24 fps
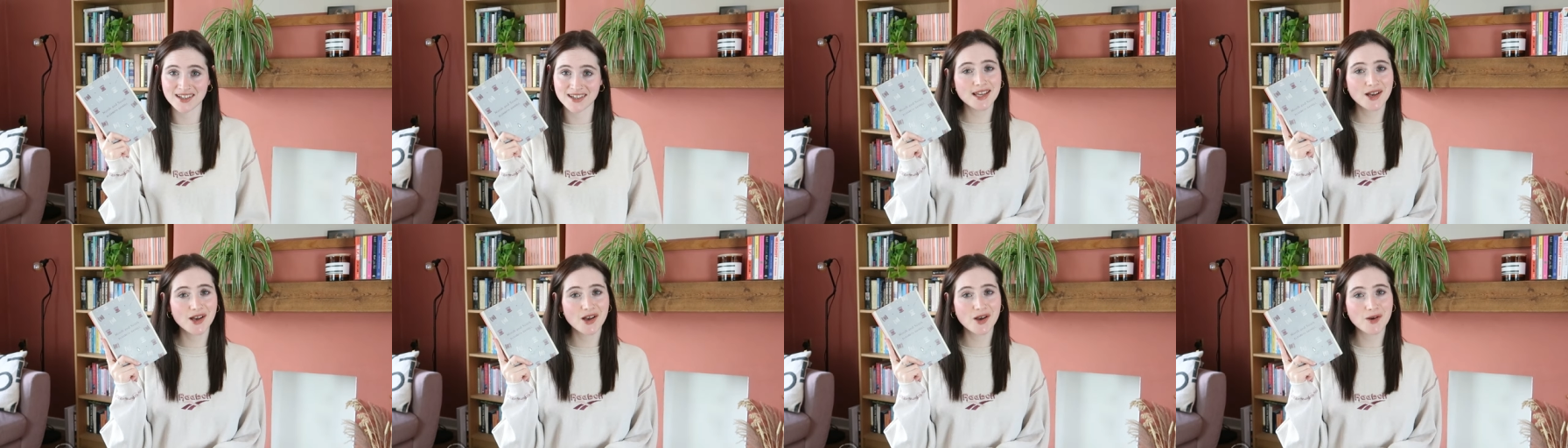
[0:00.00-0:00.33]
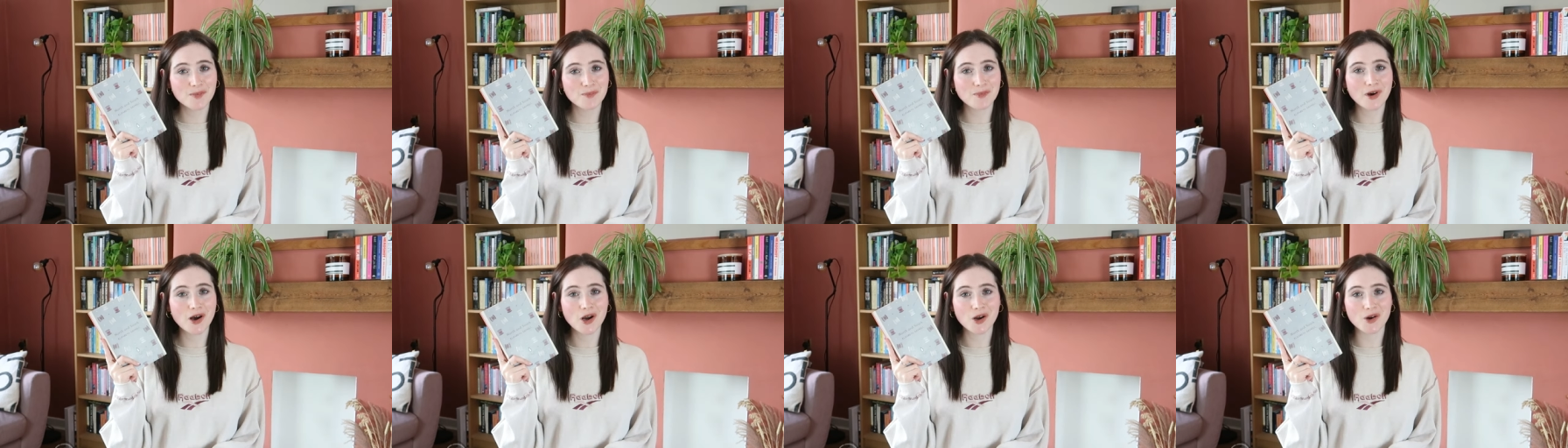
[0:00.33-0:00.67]

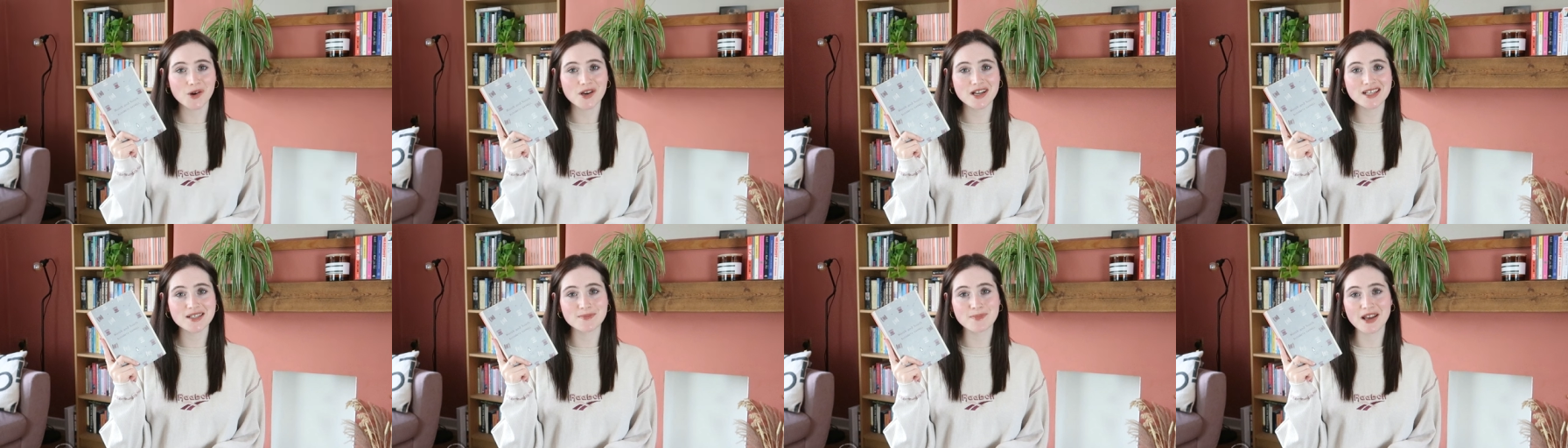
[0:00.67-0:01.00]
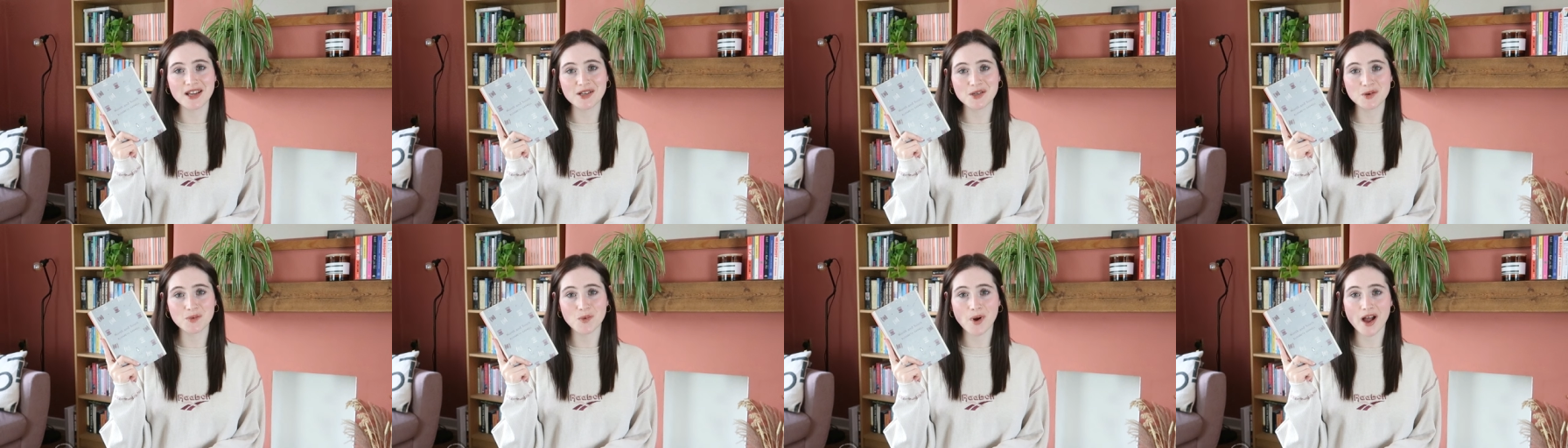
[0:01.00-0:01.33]
Here Margaret is
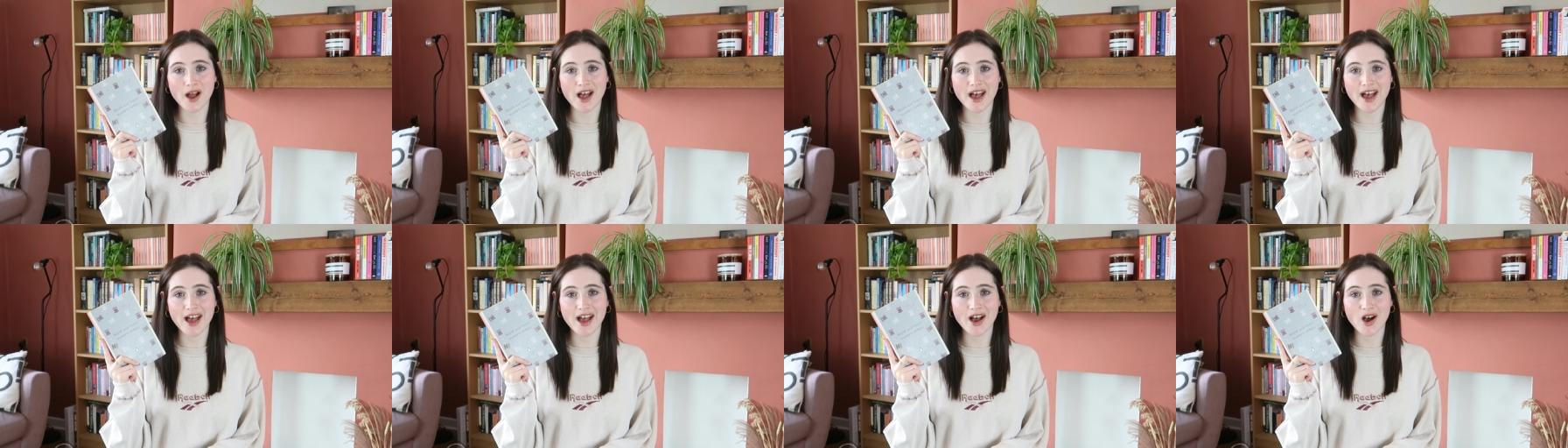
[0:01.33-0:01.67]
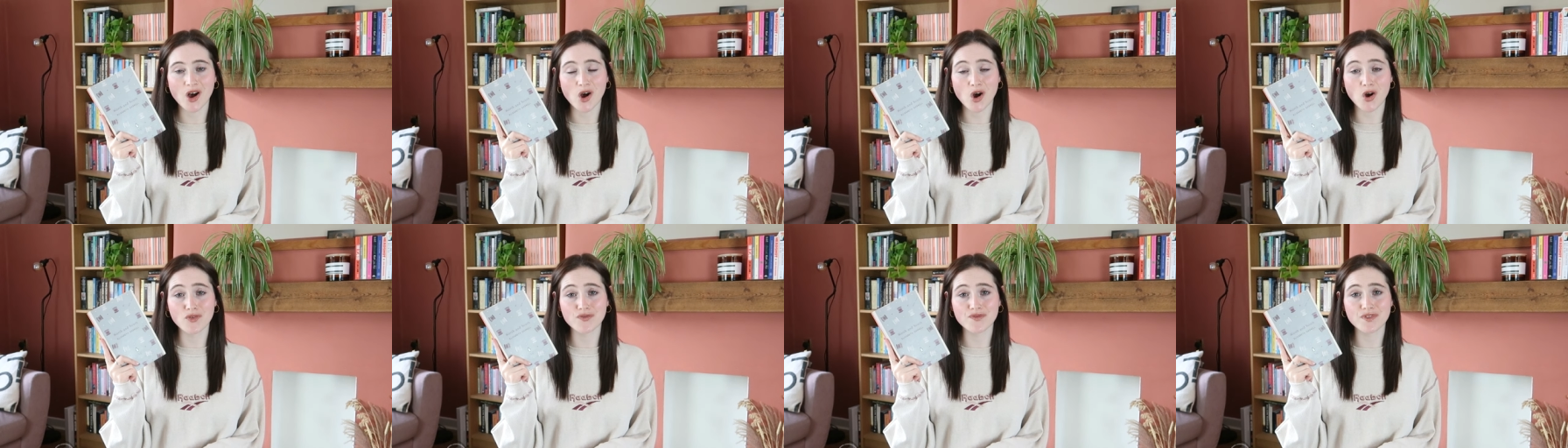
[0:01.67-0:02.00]
made
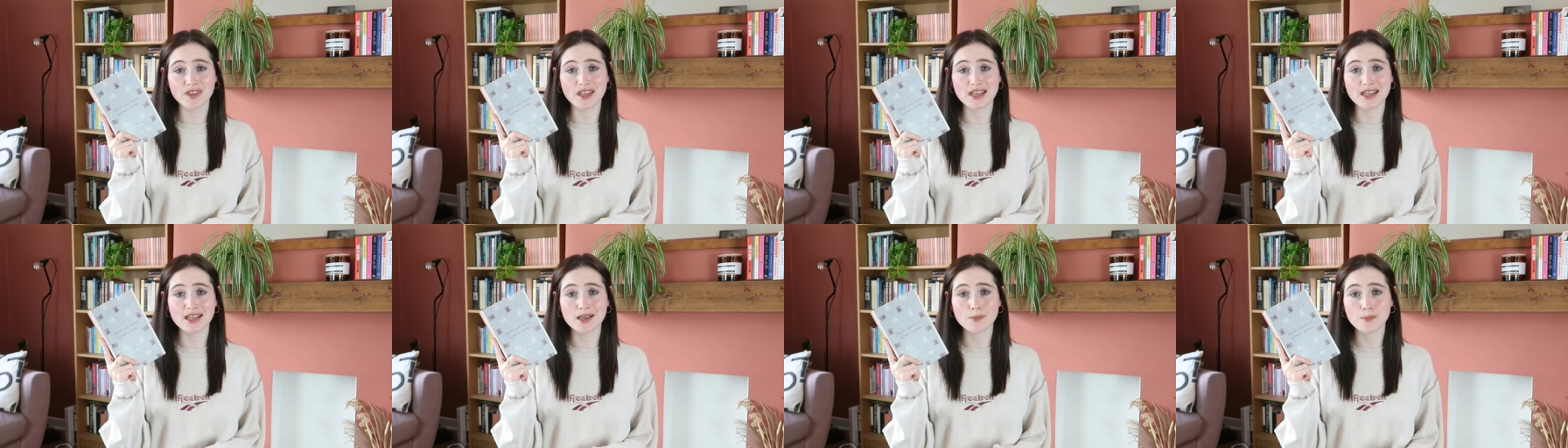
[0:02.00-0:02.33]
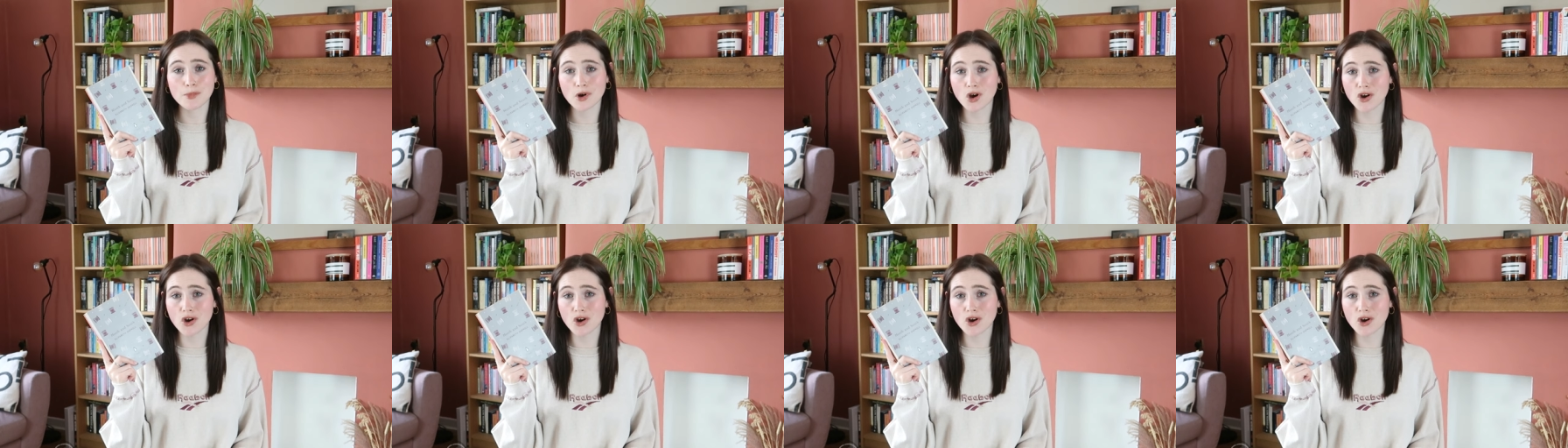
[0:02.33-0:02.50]
aware of the